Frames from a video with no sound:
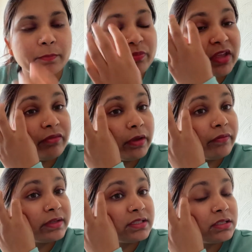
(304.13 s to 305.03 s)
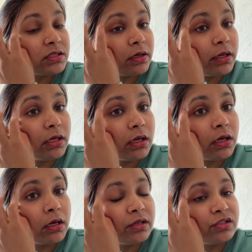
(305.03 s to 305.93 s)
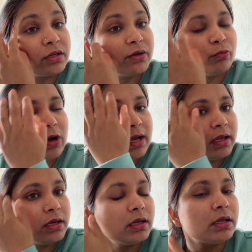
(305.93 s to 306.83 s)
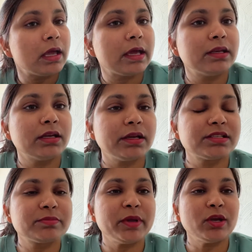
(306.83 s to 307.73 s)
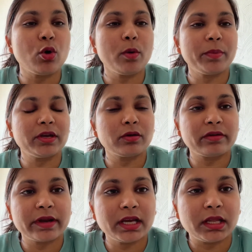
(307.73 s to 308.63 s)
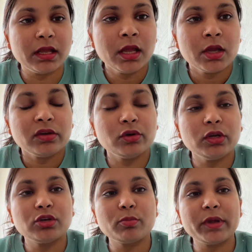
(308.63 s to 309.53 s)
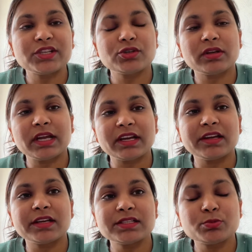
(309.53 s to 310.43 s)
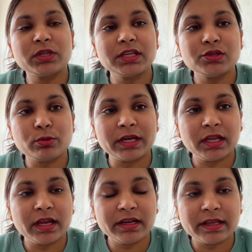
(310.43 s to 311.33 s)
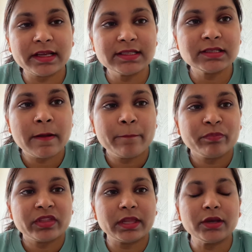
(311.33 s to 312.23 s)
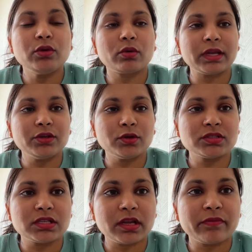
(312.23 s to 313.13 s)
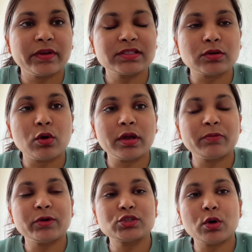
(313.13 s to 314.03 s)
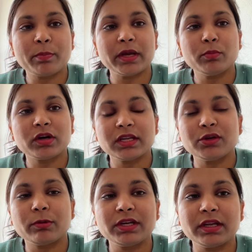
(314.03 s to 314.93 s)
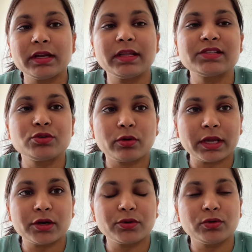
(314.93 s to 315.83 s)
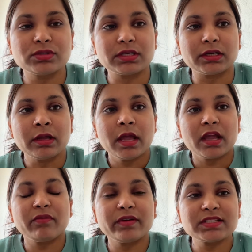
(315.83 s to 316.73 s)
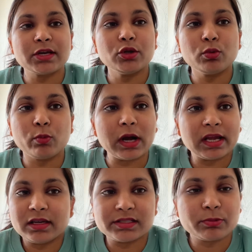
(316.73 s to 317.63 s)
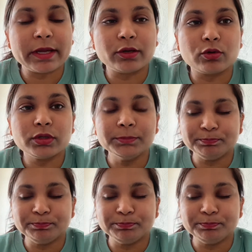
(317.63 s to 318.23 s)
if it's insulin vial and it's been opened already, you need to make sure that it is within 28 days, then you can use it. If it was open more than 28 days, you cannot use it. If it's a new vial, it's very good.